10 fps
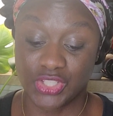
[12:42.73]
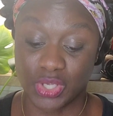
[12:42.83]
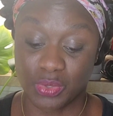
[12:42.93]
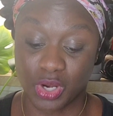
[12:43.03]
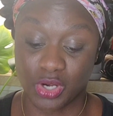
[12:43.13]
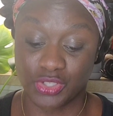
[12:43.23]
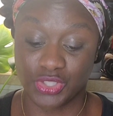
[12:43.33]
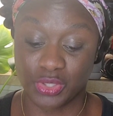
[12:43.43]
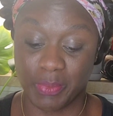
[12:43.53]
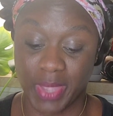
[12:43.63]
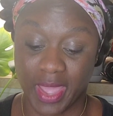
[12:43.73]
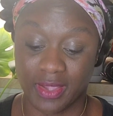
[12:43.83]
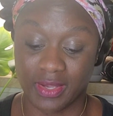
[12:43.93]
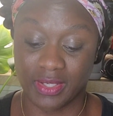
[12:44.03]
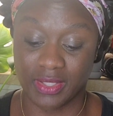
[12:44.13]
Don't arch your
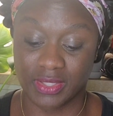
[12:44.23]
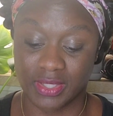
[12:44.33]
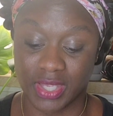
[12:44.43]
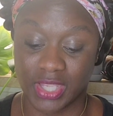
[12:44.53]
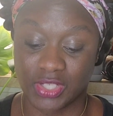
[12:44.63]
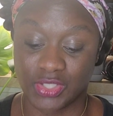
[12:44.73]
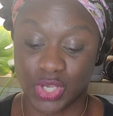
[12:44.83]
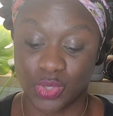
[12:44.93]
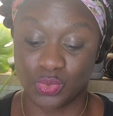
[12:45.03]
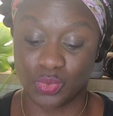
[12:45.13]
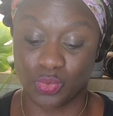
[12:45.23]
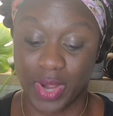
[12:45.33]
back and don't